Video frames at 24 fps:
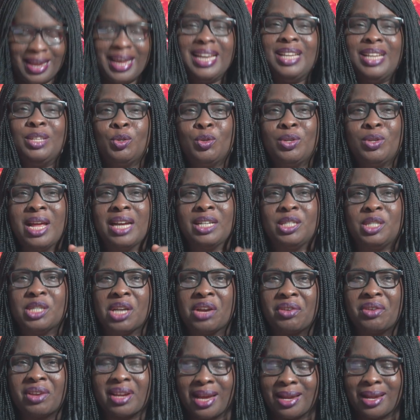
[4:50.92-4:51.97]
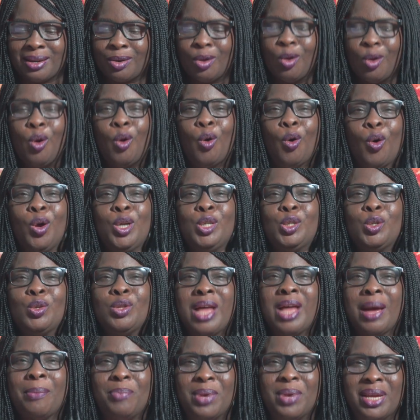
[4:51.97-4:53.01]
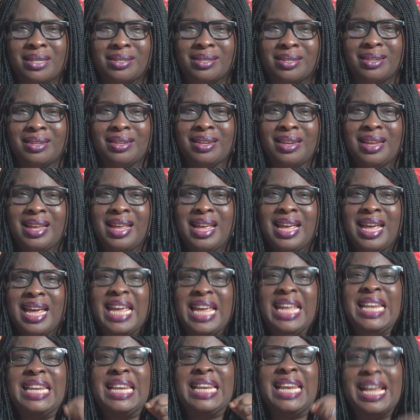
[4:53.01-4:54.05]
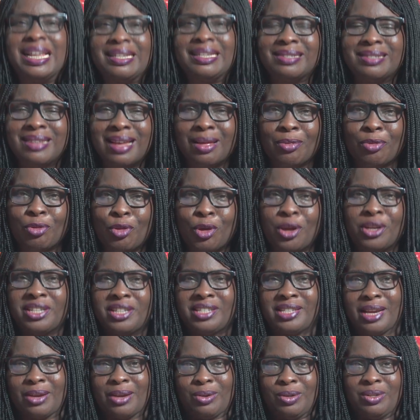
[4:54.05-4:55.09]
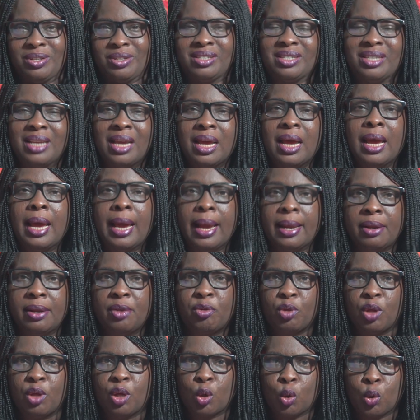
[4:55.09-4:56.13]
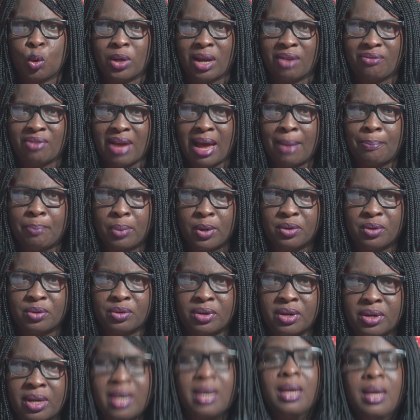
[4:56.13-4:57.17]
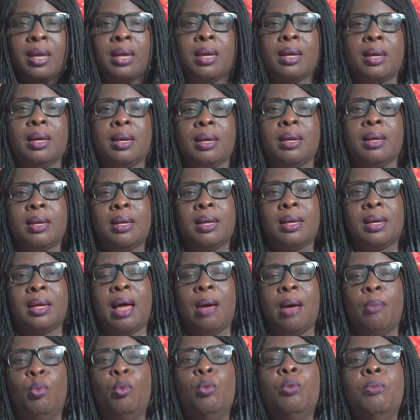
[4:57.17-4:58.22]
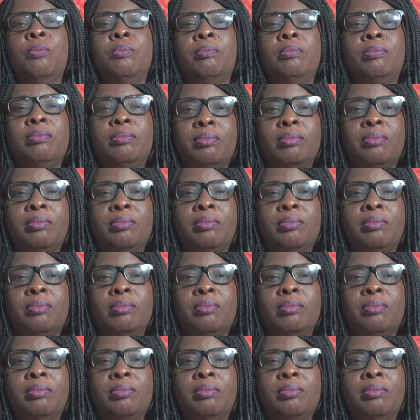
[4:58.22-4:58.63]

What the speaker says: into that jerrycan or into that basin, in less than 30 seconds, anything could have happened. Kaboom!